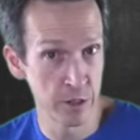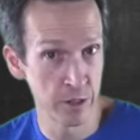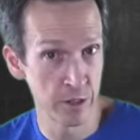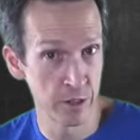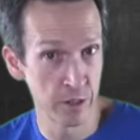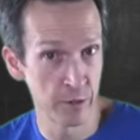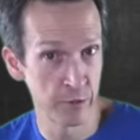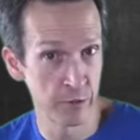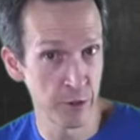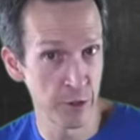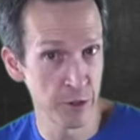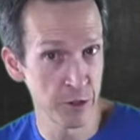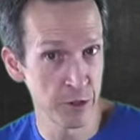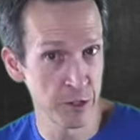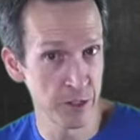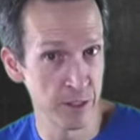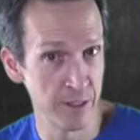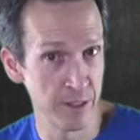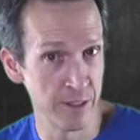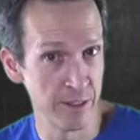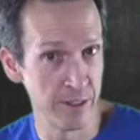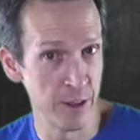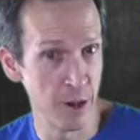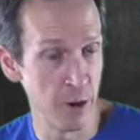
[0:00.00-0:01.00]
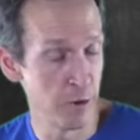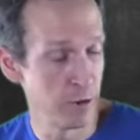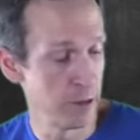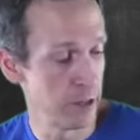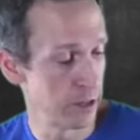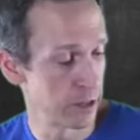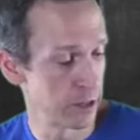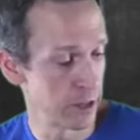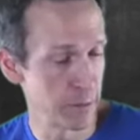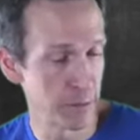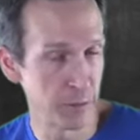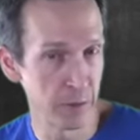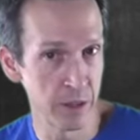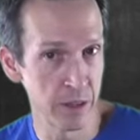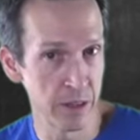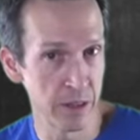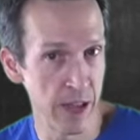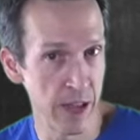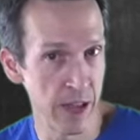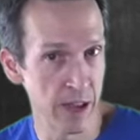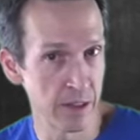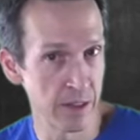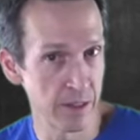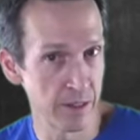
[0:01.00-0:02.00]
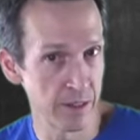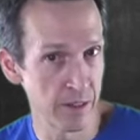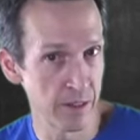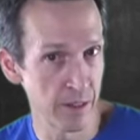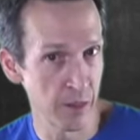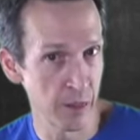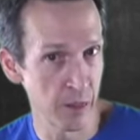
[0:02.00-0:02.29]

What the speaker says: note is simply that